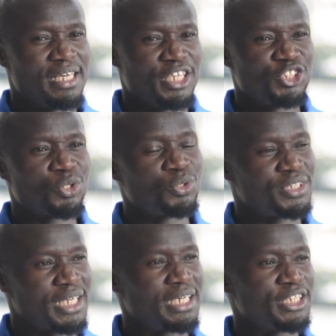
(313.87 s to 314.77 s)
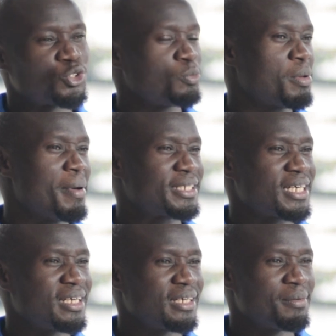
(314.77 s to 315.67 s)
and you could tell it could be
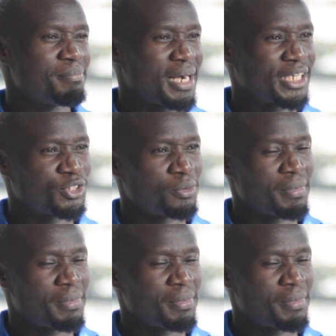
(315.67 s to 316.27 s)
better back at